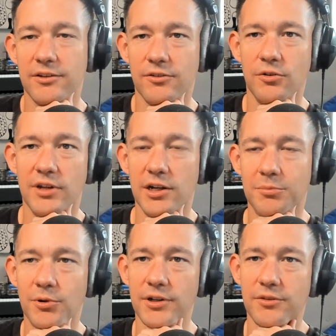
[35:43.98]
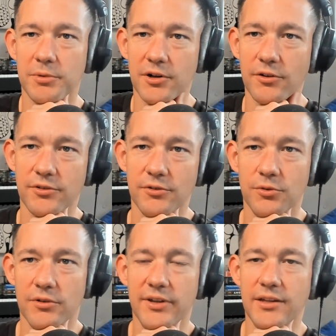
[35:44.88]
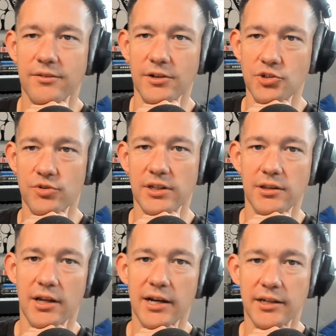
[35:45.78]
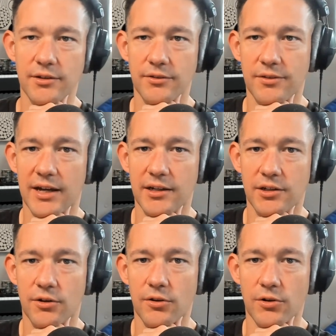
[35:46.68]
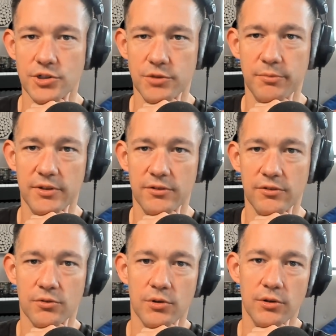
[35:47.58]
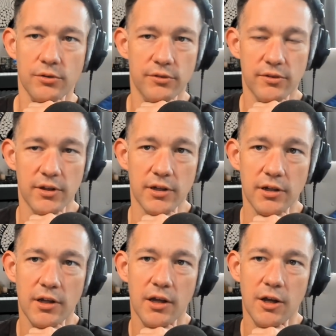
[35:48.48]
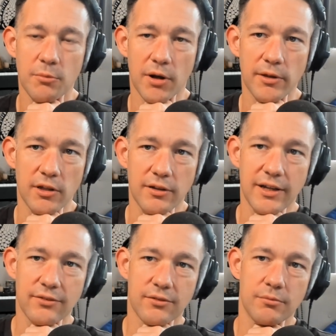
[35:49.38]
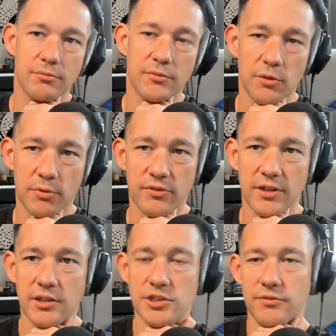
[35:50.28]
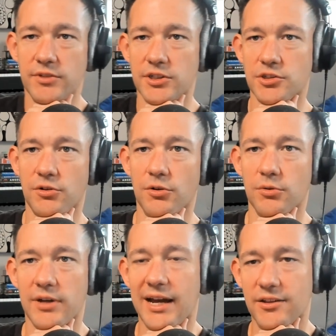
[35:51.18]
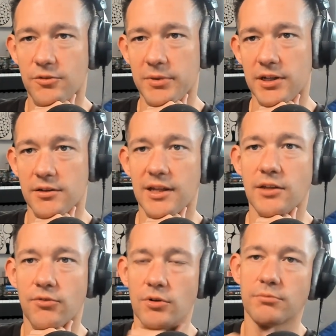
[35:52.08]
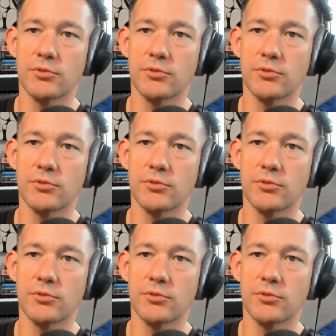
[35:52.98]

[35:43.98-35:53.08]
it's 2 data points, but it also sort of hints at a trend line is that, the larger business grows, probably the less, percentage of digital ad spend. Thank you for